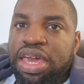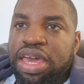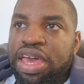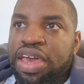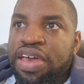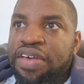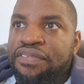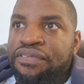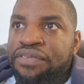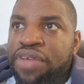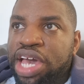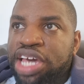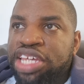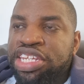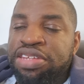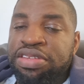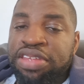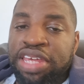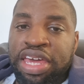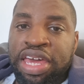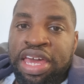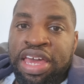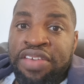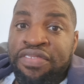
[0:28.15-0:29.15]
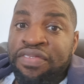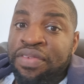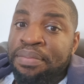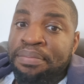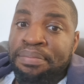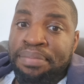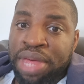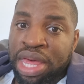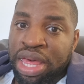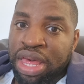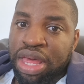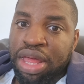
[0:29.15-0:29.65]
it affects
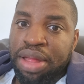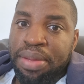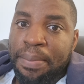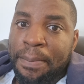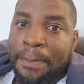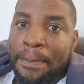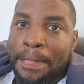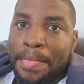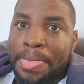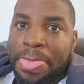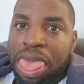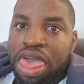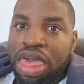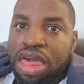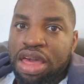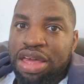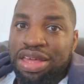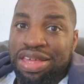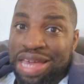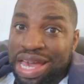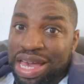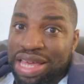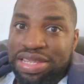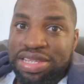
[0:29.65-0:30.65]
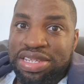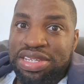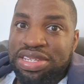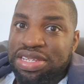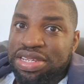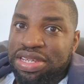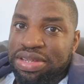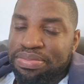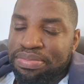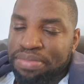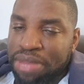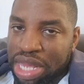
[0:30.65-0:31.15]
even me.
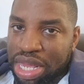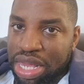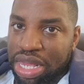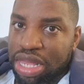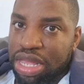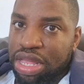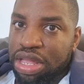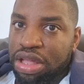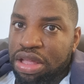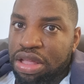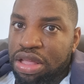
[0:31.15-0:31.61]
Yes, me.